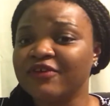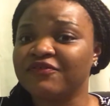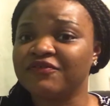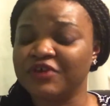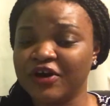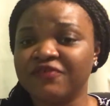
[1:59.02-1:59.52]
of
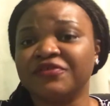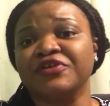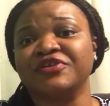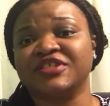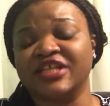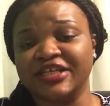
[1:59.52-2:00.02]

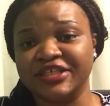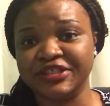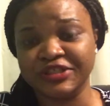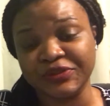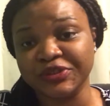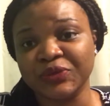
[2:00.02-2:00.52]
governors that
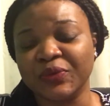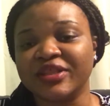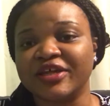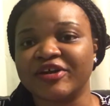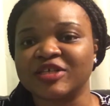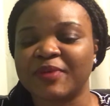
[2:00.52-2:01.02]
don't do what
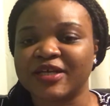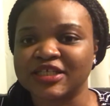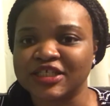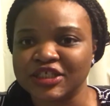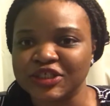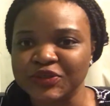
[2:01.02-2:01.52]
they're
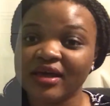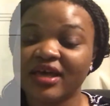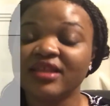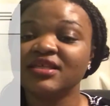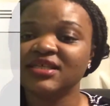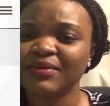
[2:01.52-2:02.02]
expected to do,
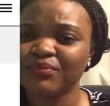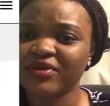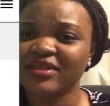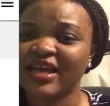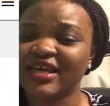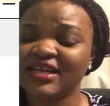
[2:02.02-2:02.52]
in the same breath that he